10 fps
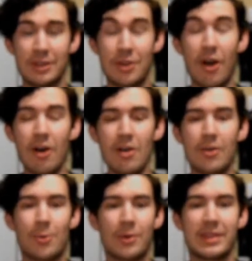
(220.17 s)

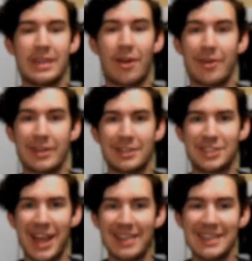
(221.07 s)
Cong or the Ardagh
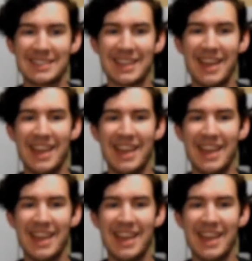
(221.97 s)
Chalice.